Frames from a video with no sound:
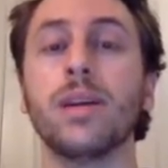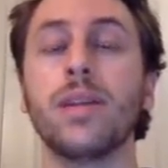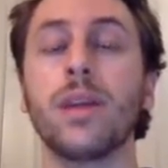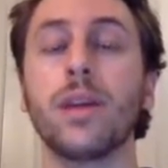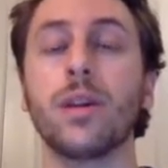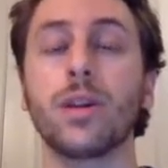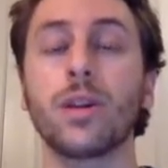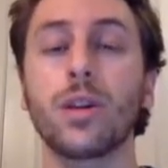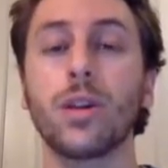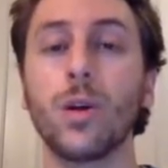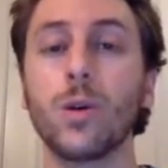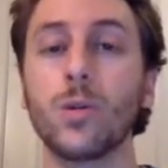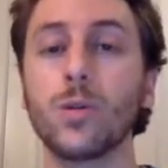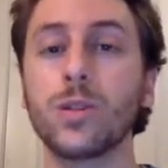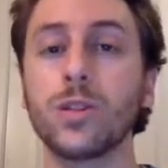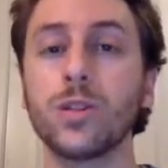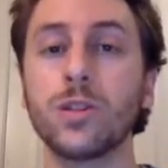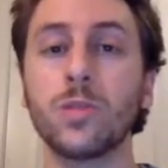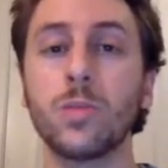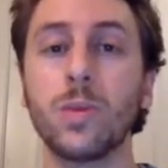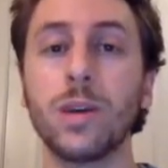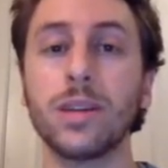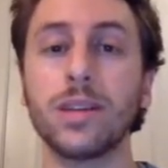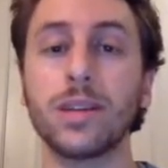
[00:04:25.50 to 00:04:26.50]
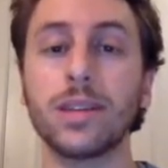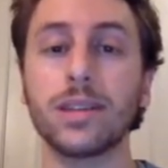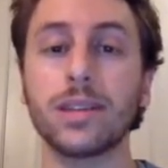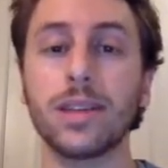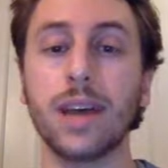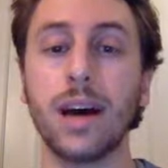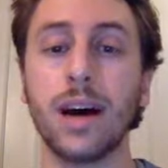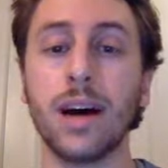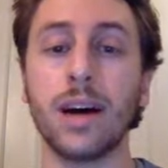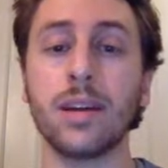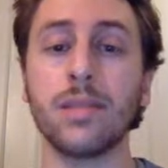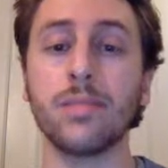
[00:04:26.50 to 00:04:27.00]
that are close in space and
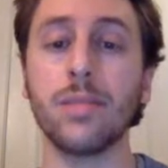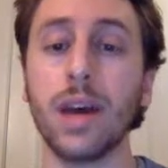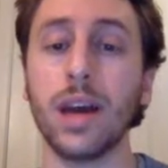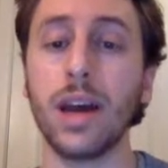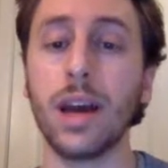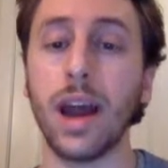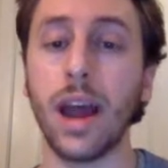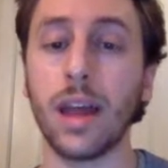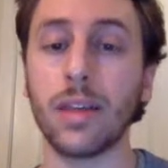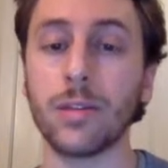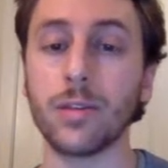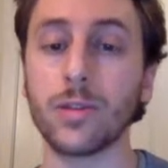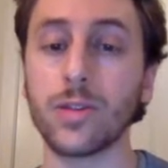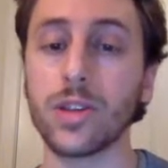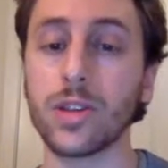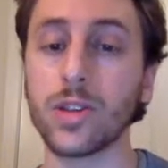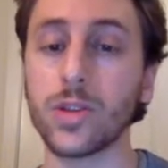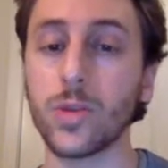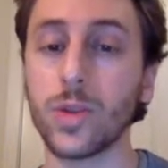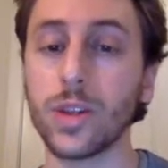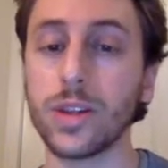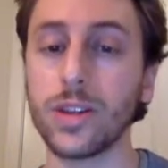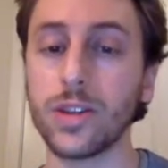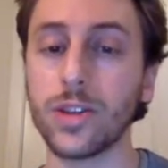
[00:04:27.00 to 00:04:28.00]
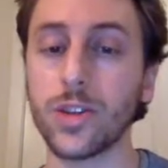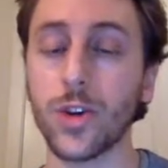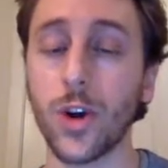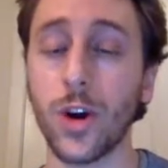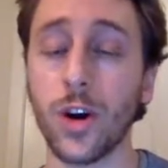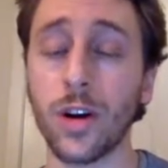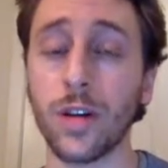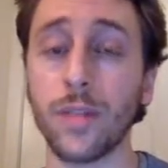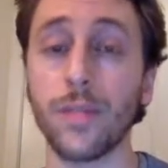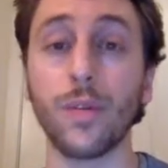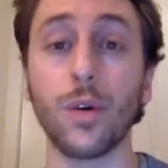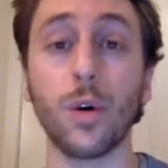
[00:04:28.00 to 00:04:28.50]
time. And there's this really
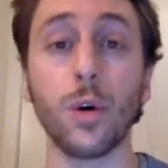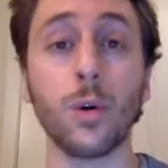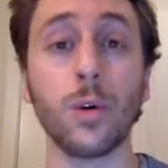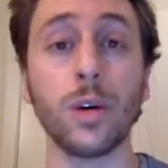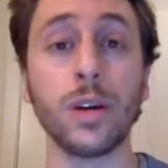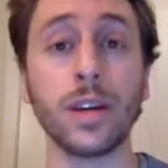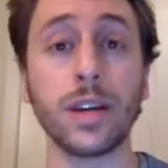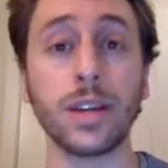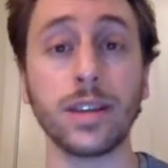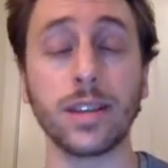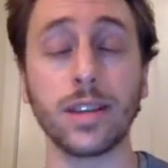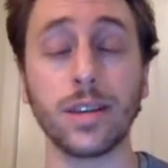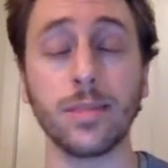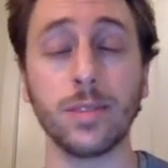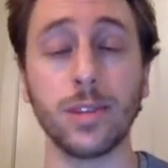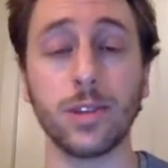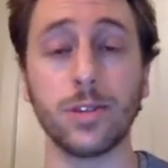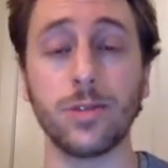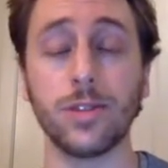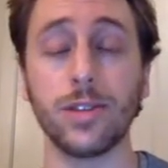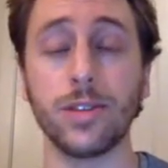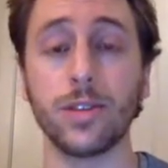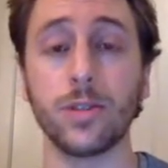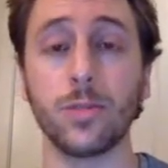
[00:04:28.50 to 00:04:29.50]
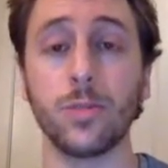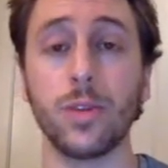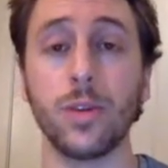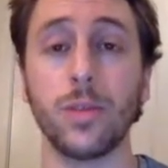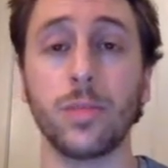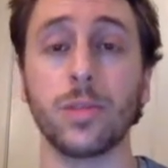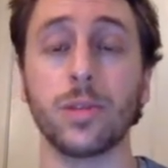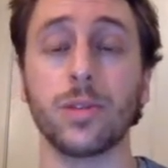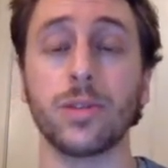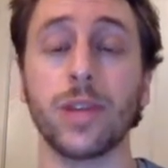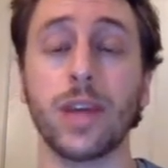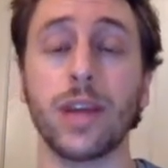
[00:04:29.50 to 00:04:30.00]
strong forward asymmetry, so
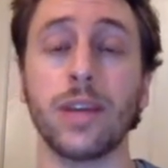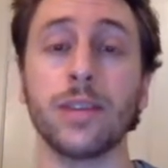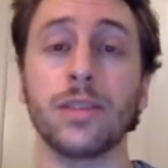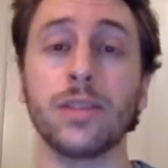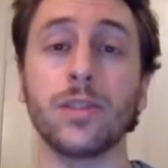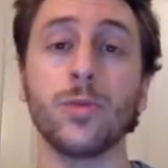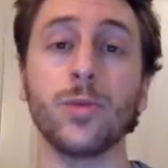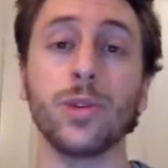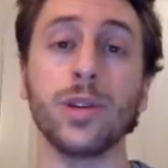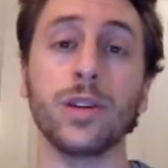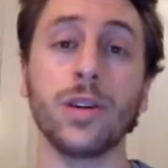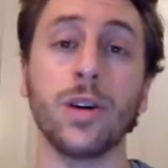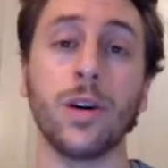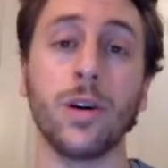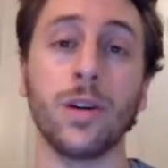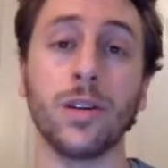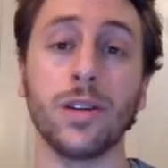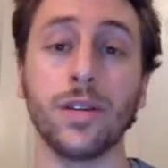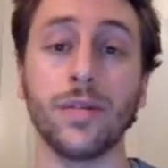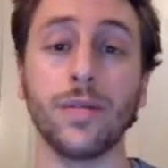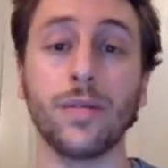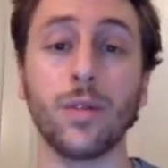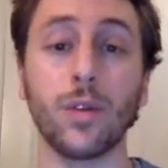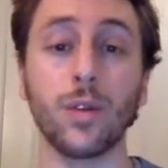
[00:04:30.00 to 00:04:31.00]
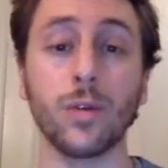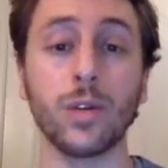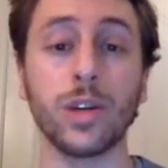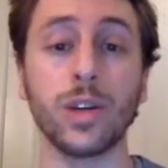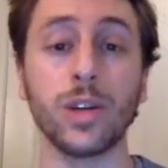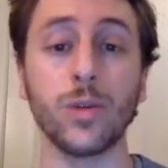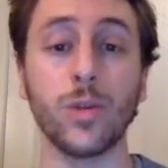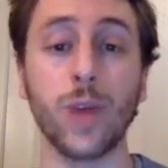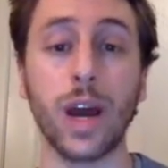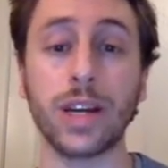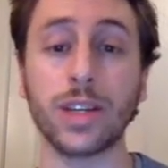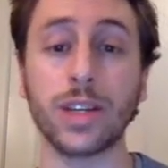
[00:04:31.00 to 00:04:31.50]
people are tending to recall in a forward
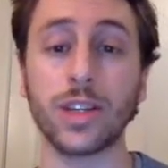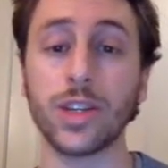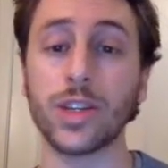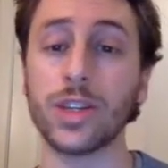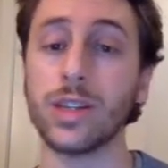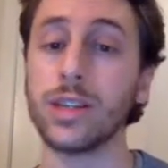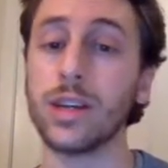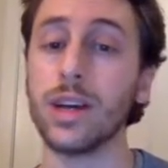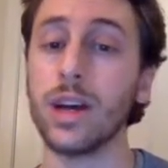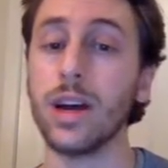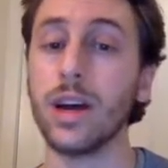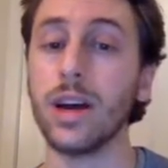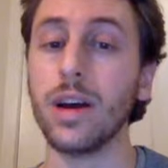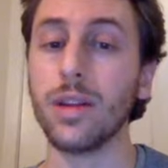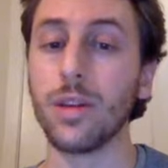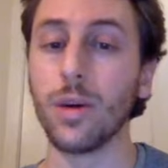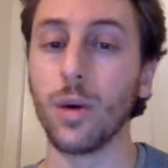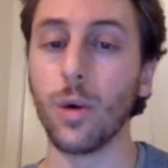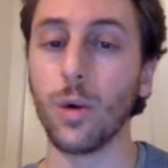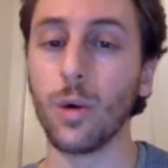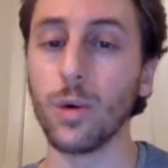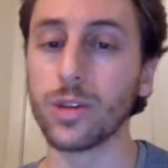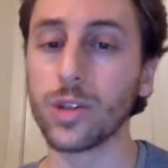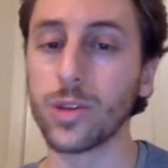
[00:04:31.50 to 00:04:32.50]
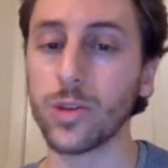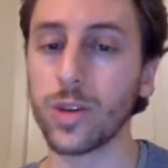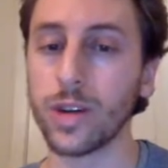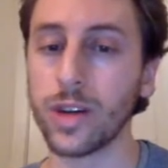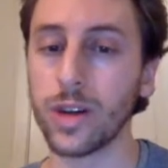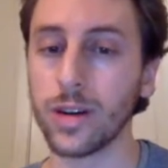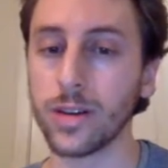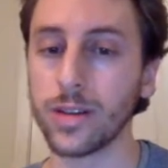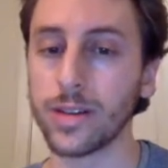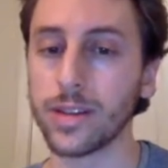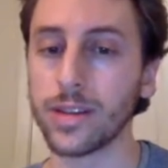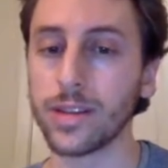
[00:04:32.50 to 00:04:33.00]
direction. The older
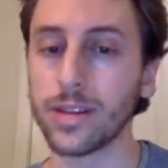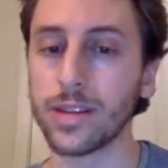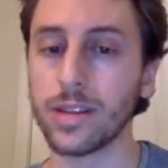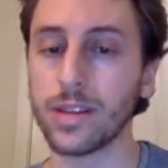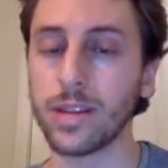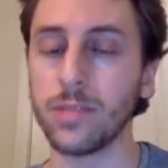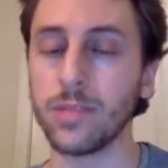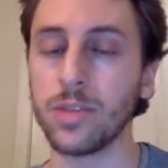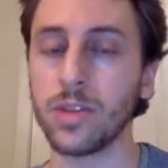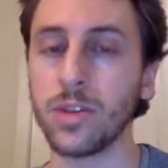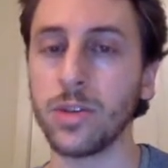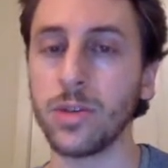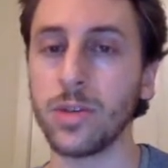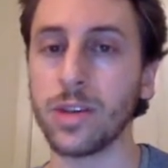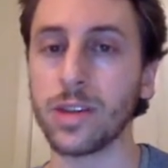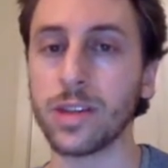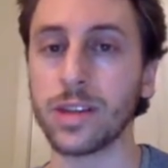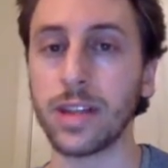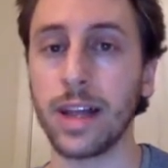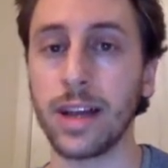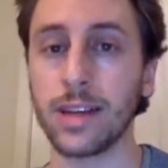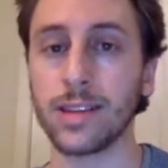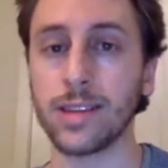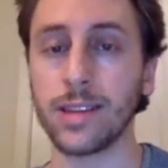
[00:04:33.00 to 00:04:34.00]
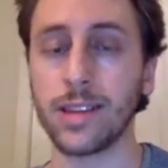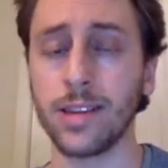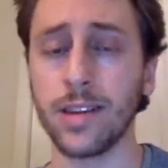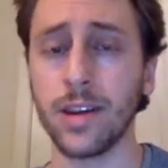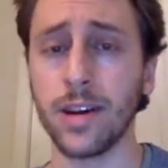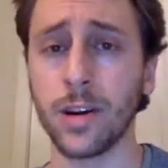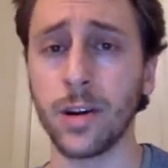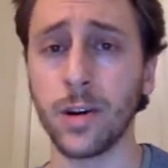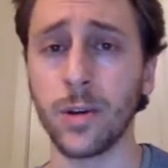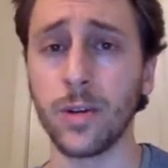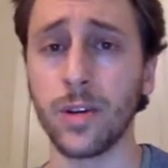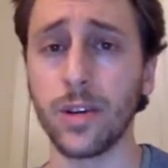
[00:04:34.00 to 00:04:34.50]
adults seem to do this less than
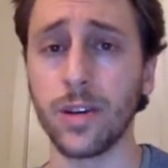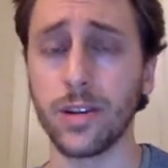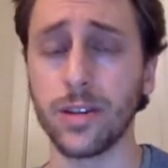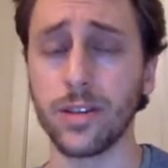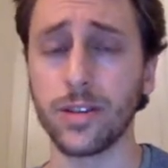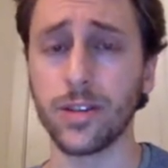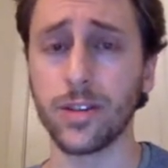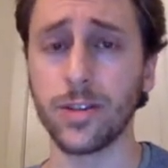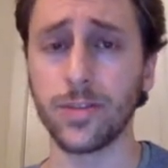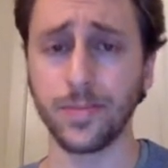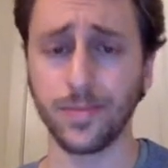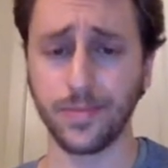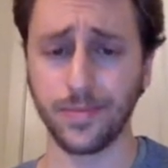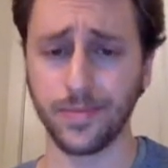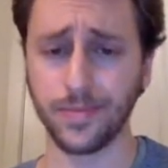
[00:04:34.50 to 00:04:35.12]
younger adults.